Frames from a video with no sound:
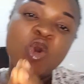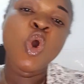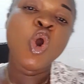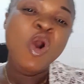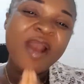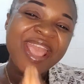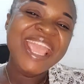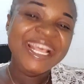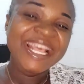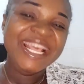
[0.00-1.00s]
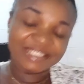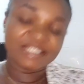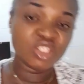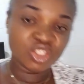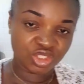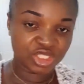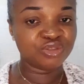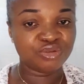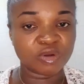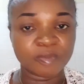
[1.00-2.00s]
OAT
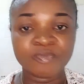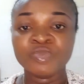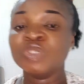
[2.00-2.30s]
syndrome.